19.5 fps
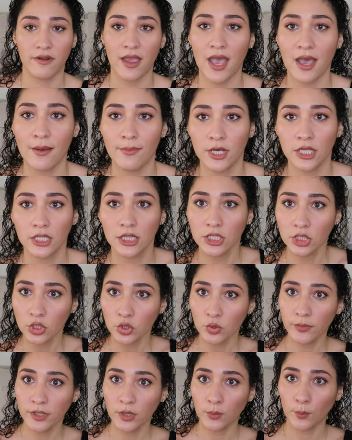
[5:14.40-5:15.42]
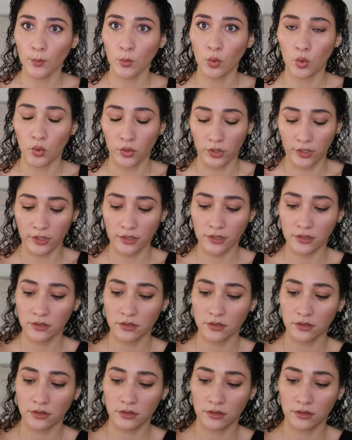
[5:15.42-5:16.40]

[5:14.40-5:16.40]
grab a little bit more